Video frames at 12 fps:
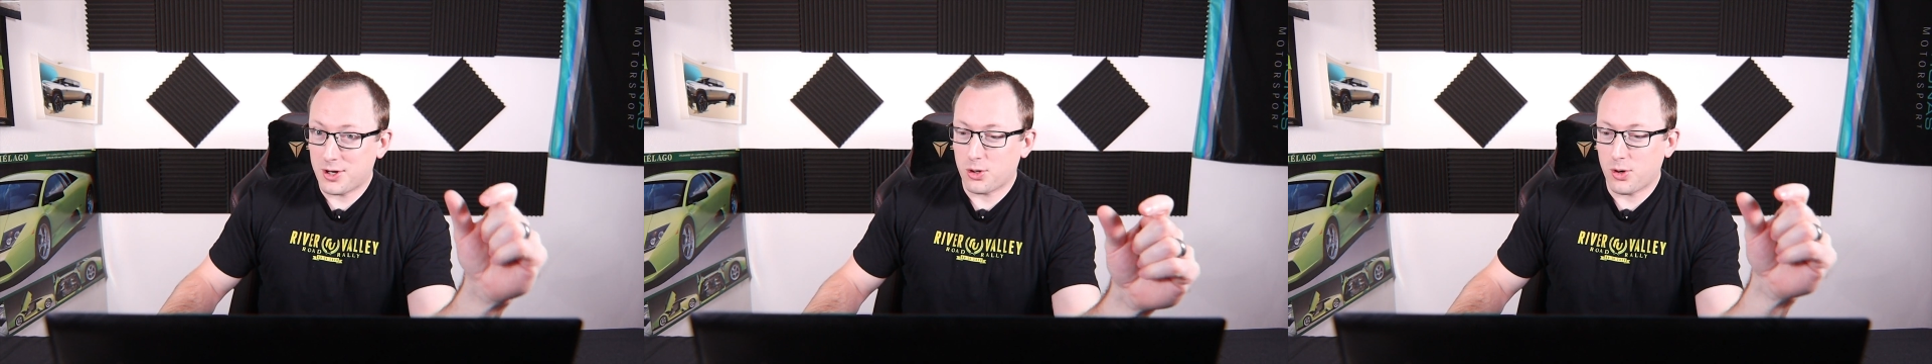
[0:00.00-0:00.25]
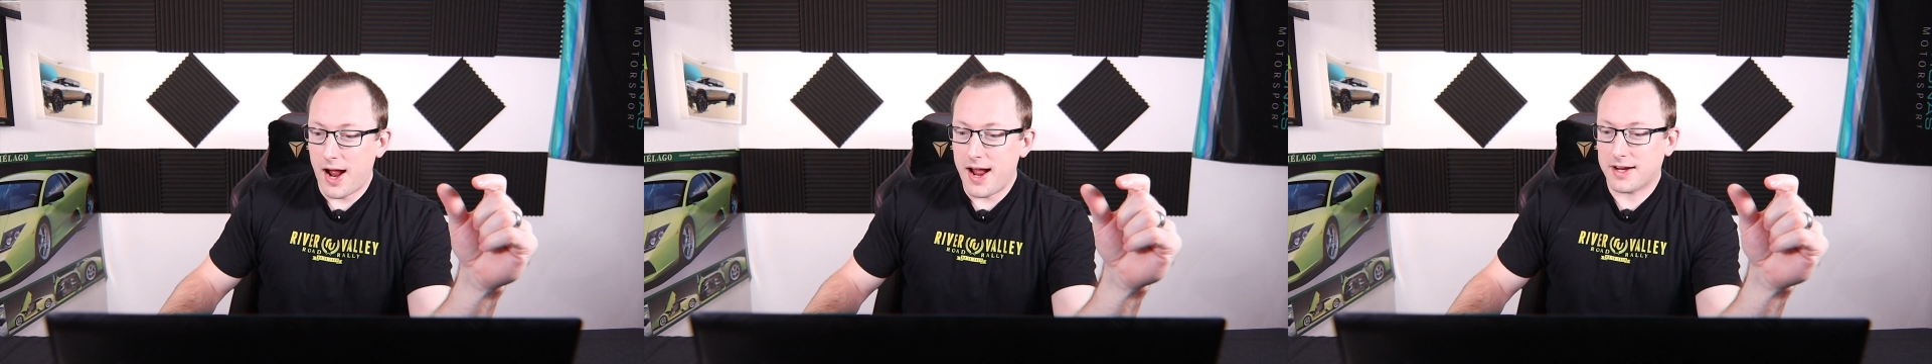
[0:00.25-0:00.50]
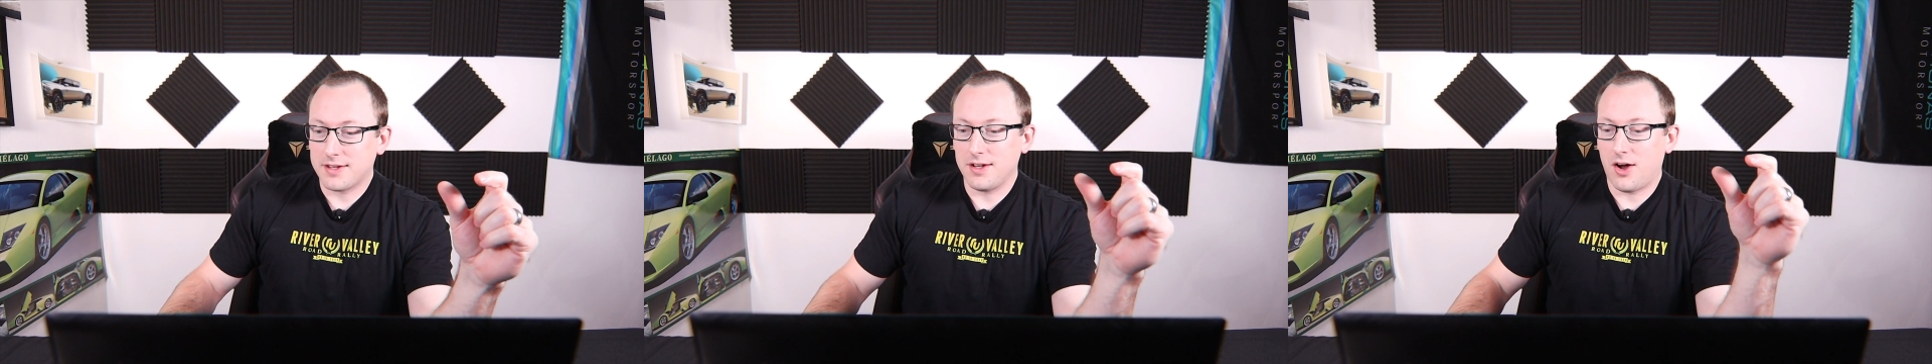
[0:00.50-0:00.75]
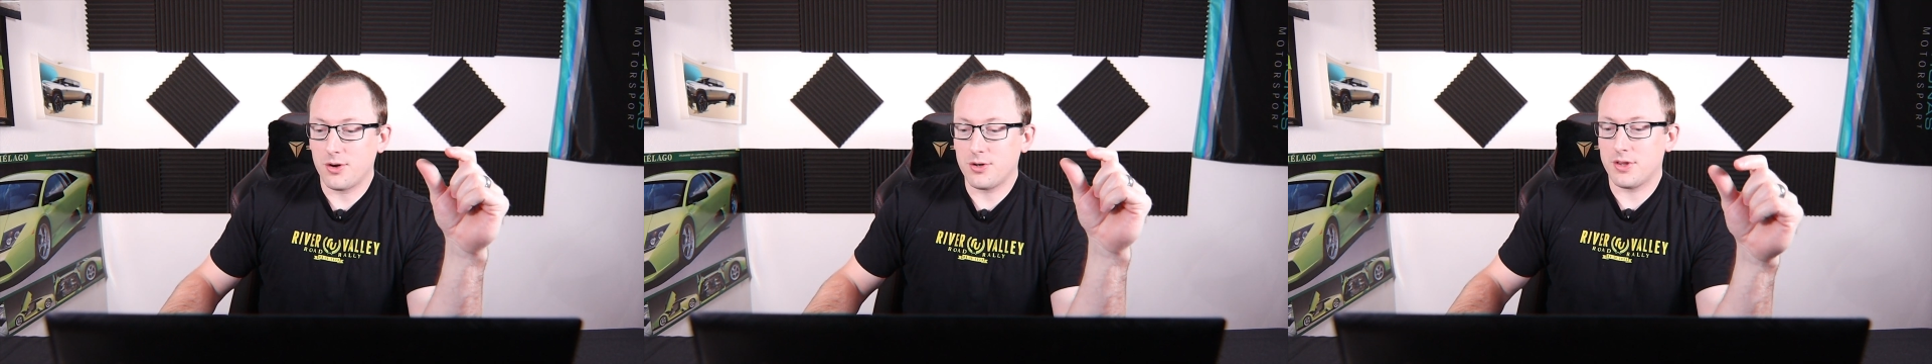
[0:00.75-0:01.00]
crack the
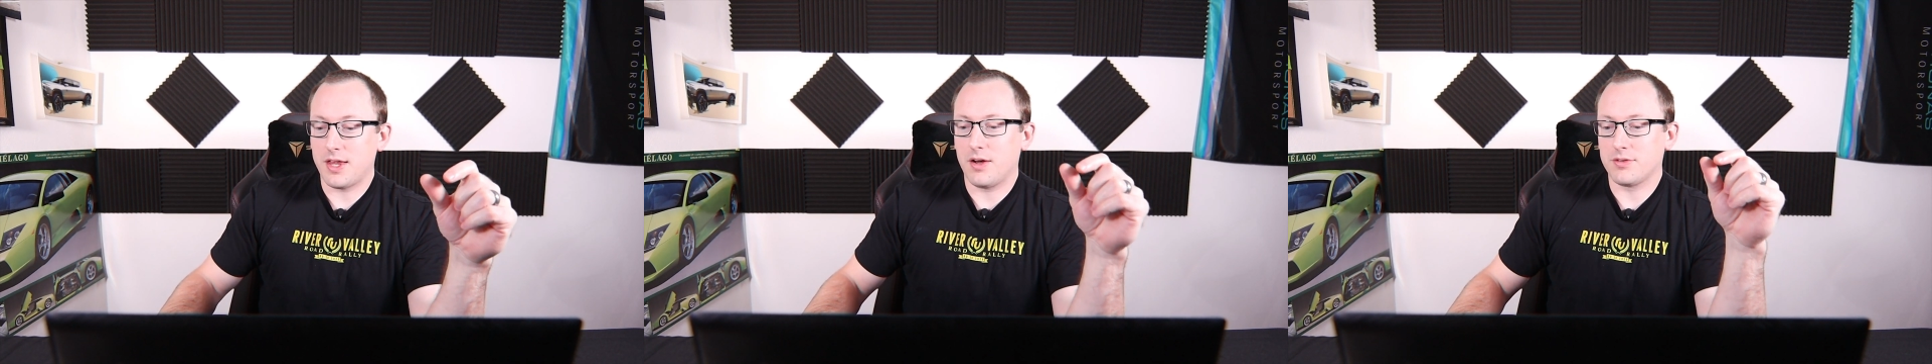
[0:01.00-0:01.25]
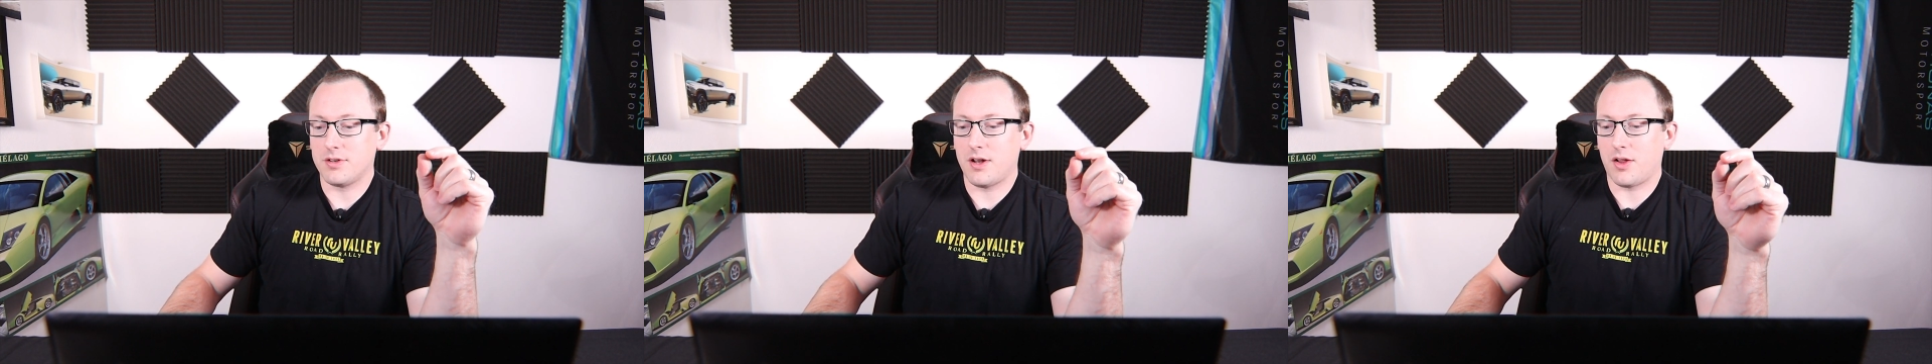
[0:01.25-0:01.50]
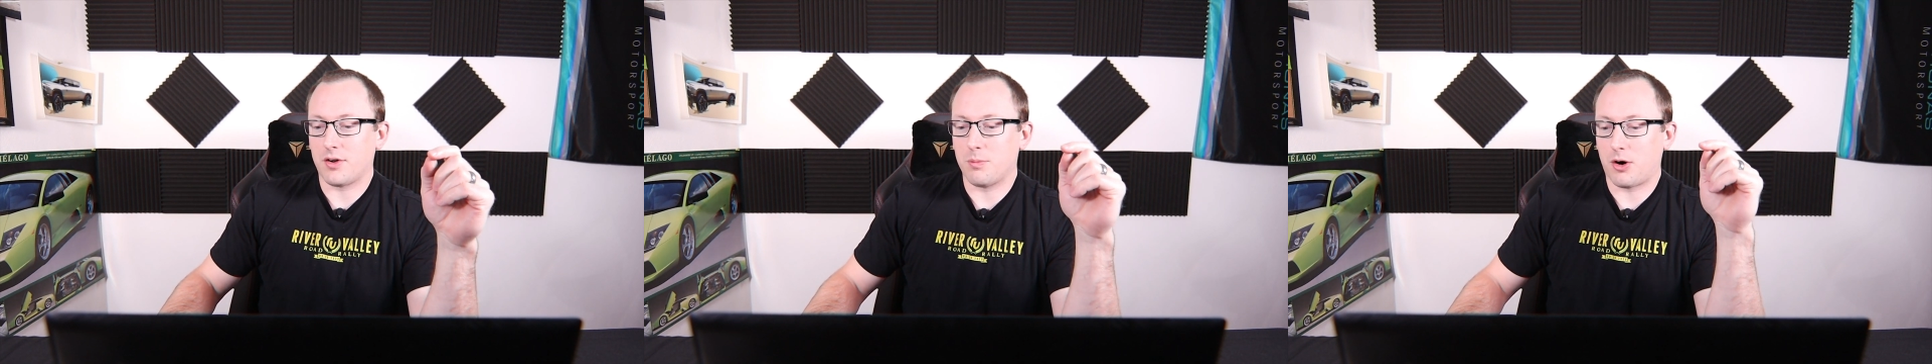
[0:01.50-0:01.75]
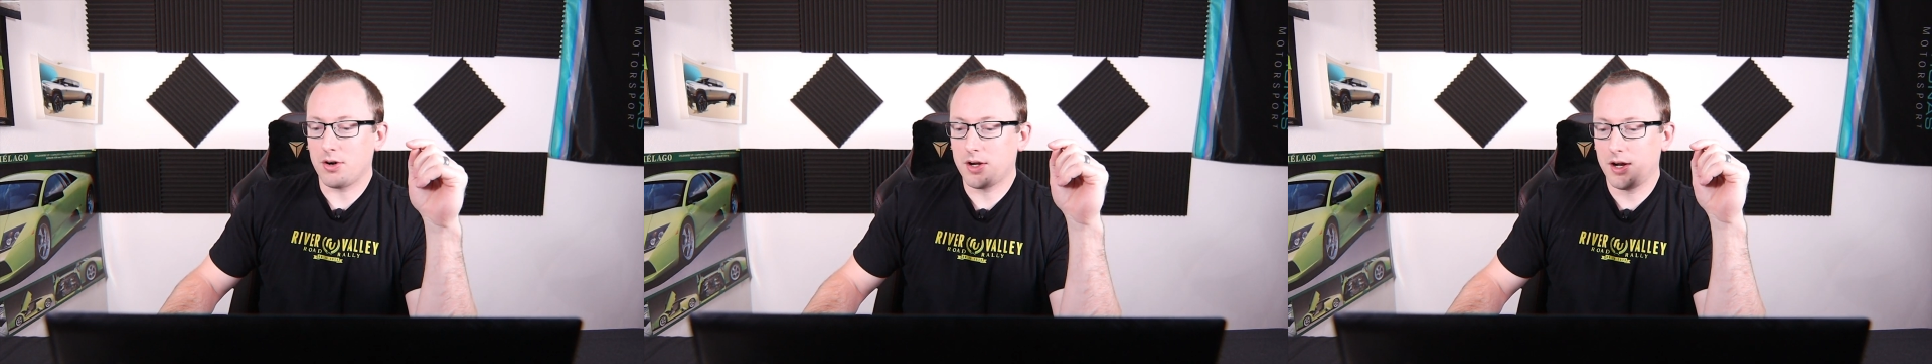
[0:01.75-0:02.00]
$100,000
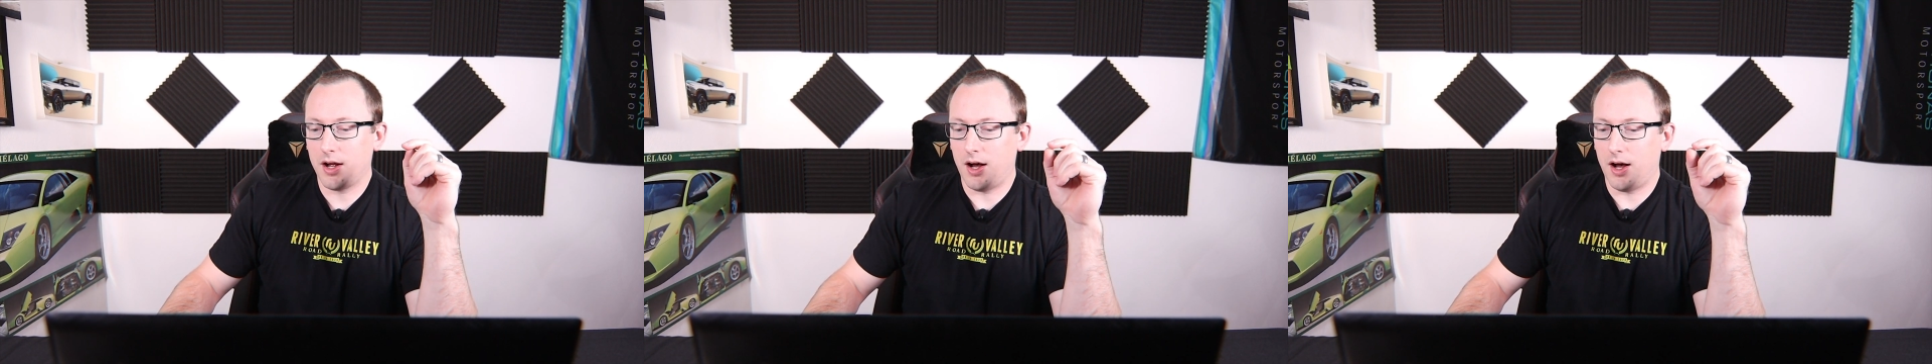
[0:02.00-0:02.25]
mark.